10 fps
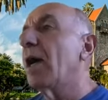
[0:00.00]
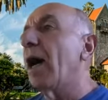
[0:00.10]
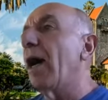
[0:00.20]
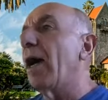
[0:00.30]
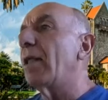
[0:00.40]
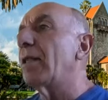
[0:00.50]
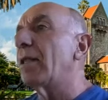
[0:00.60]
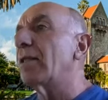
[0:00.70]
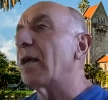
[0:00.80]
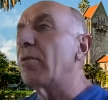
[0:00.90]

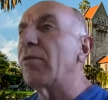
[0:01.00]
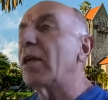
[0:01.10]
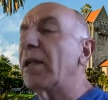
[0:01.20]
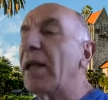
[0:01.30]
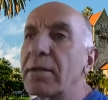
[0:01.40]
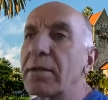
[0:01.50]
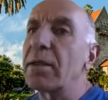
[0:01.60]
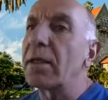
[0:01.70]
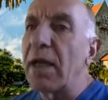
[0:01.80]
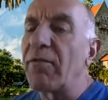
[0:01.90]
And some of the classes
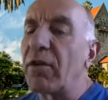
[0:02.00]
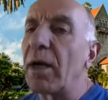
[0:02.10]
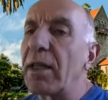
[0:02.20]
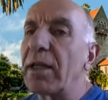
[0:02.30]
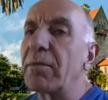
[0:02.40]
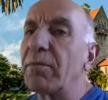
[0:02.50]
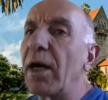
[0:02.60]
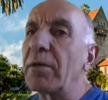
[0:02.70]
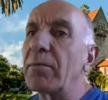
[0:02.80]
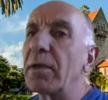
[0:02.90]
not offered by the
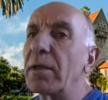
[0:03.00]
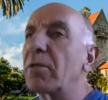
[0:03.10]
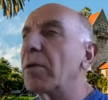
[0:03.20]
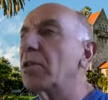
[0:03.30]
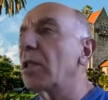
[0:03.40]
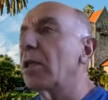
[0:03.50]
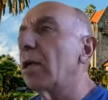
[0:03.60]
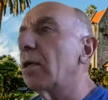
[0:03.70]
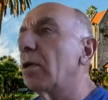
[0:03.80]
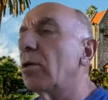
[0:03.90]
department, especially
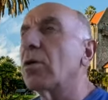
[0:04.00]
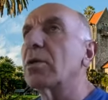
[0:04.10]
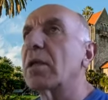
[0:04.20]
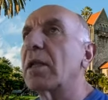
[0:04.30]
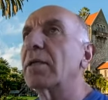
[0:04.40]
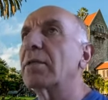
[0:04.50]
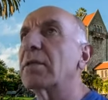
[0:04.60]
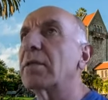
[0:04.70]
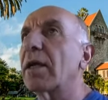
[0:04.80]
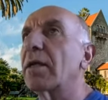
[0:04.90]
early on,
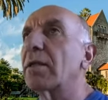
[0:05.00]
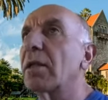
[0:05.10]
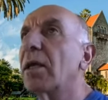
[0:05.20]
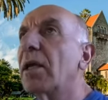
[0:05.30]
classes like in